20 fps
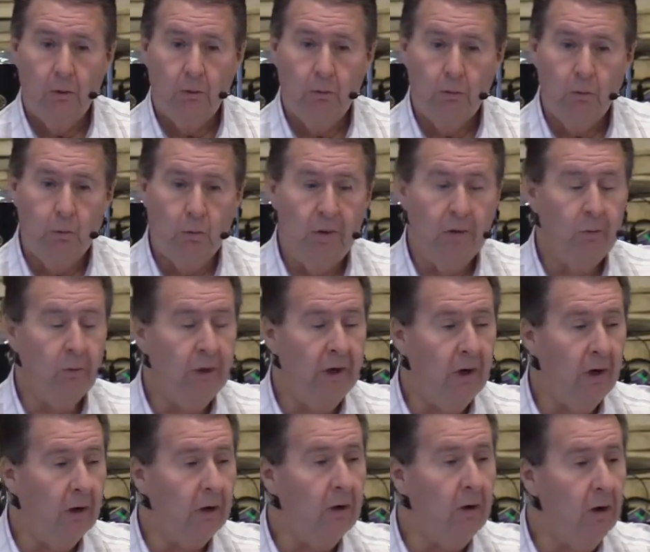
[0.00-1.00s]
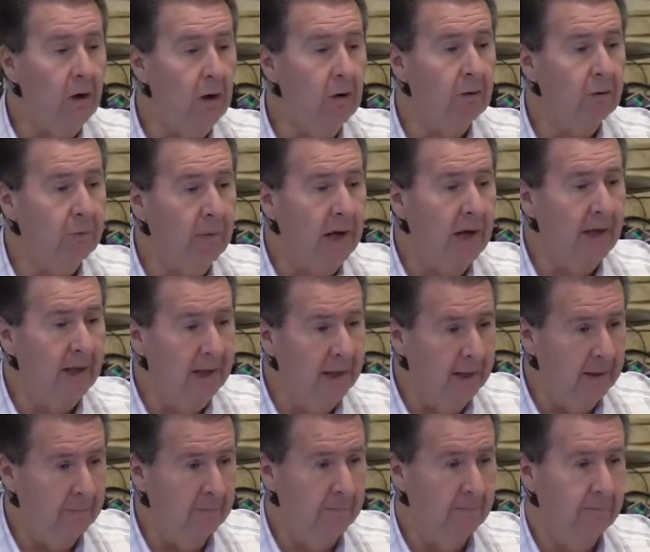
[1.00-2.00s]
when we are called by
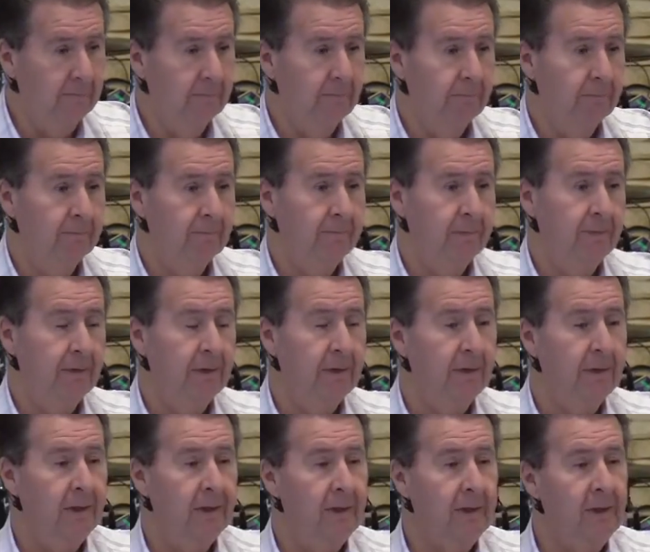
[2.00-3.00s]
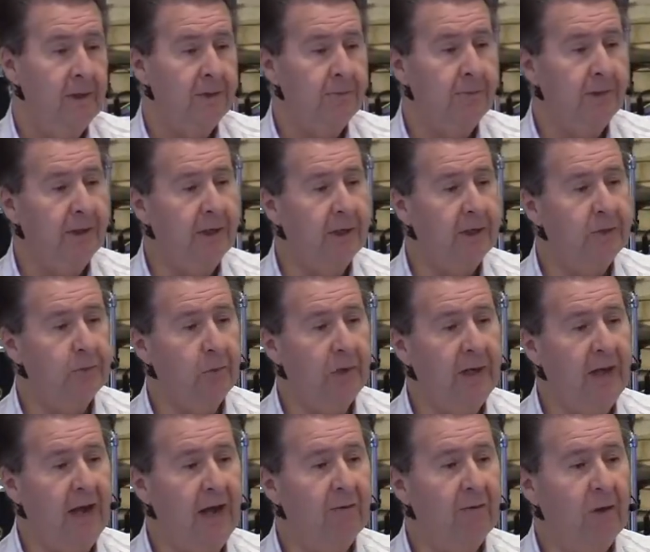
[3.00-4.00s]
him, it's because we
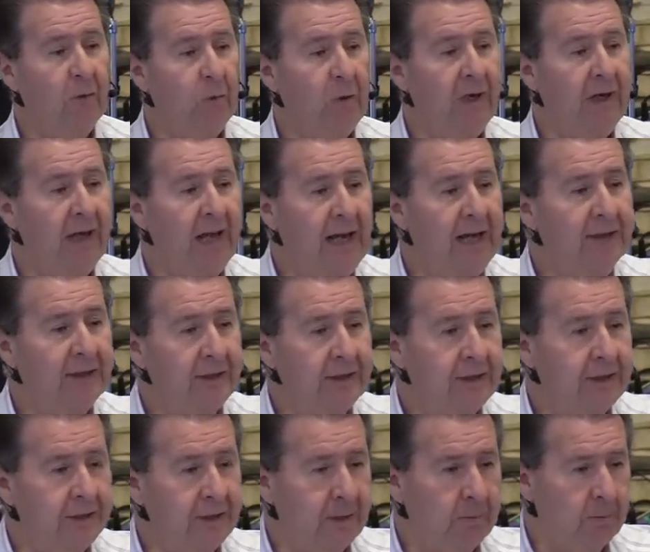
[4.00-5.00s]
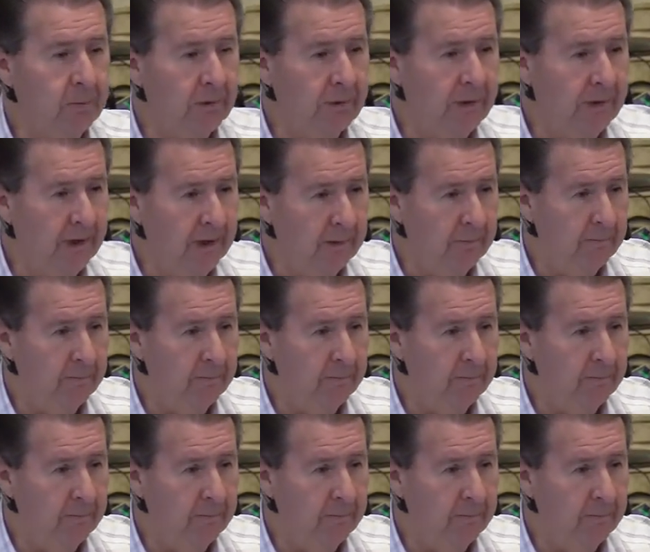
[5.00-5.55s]
have a relationship with him.